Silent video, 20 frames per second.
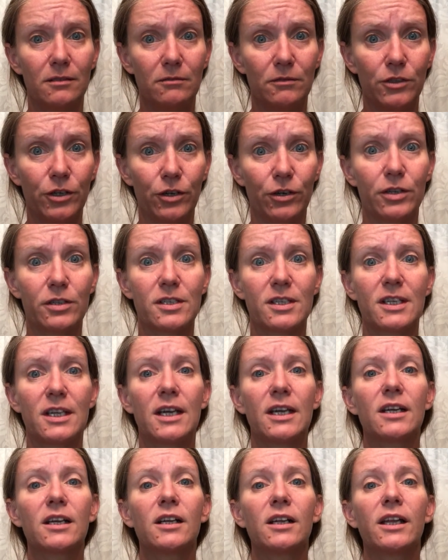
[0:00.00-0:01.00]
your
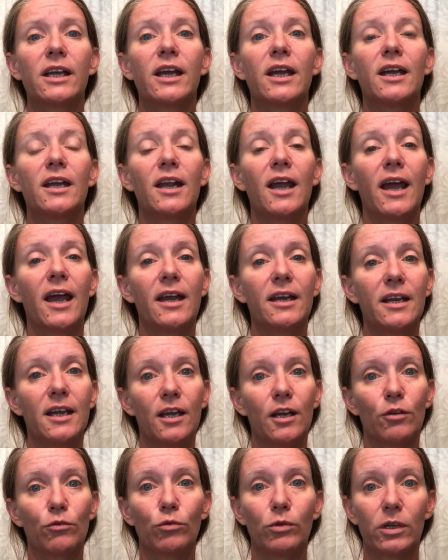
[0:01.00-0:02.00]
skin clean and
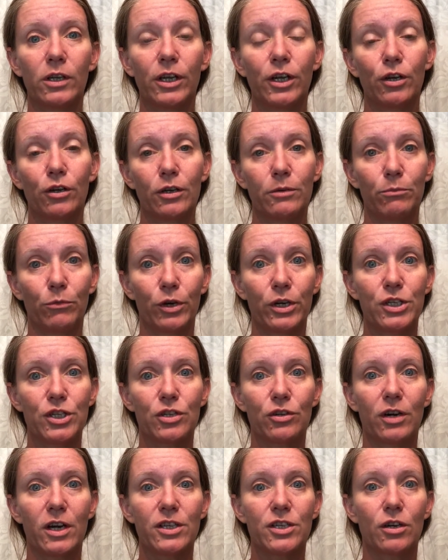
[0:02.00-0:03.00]
get a really good
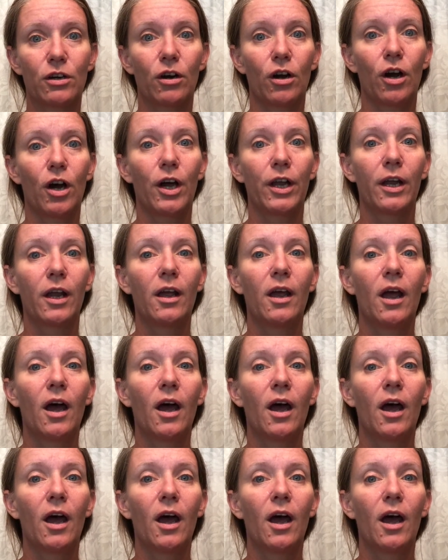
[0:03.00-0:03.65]
moisturizer on.